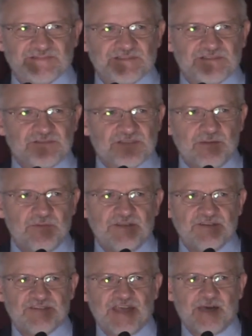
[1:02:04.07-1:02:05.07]
So some of
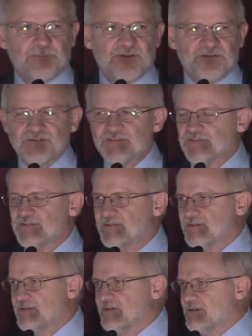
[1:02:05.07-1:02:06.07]
this happened
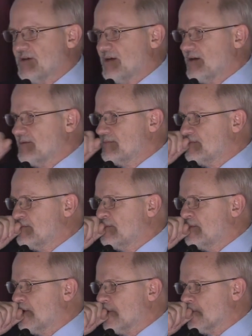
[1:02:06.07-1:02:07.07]
um,
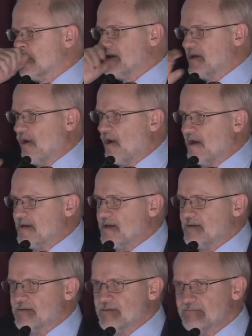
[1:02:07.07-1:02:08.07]
early on
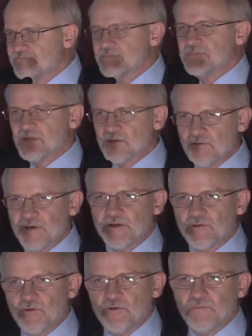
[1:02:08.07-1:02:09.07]
in the quote
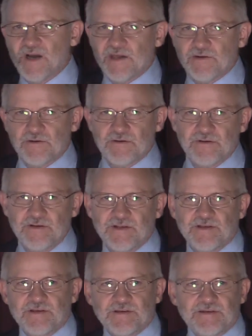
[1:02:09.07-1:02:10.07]
unquote modern
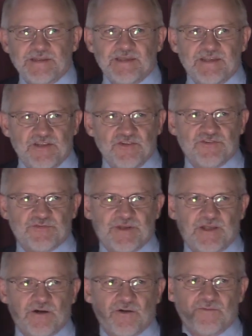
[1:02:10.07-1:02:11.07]
day
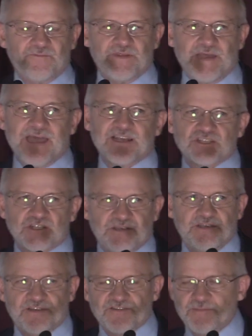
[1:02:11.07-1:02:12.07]
Israel.
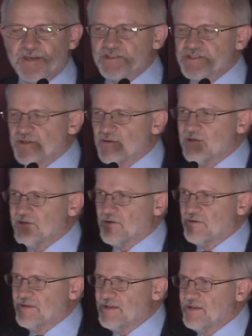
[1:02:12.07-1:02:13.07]
Actually, as I mentioned
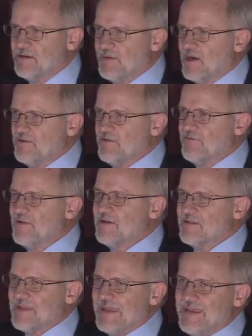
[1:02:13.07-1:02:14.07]
earlier, the amount of
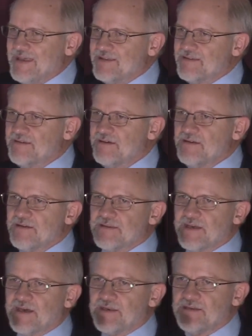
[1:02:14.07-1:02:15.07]
land
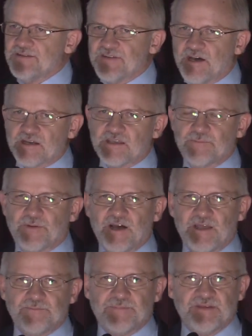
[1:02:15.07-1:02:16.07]
that is
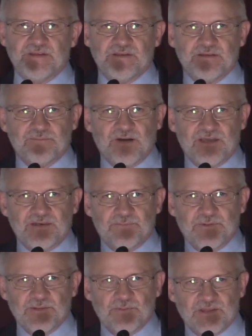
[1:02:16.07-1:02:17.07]
occupied be, by the
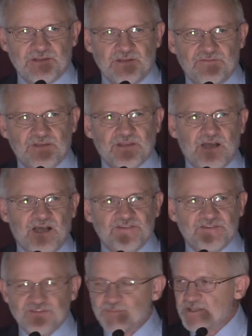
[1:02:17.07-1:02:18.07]
people that live in
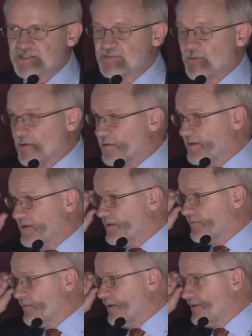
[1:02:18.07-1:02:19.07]
Gaza is much smaller than
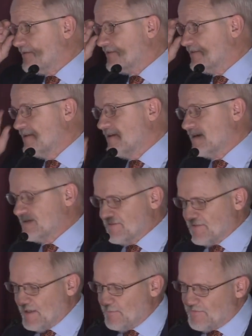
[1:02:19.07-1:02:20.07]
it was at the
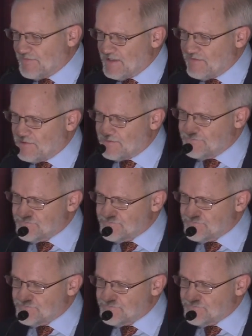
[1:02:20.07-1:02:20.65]
time of David.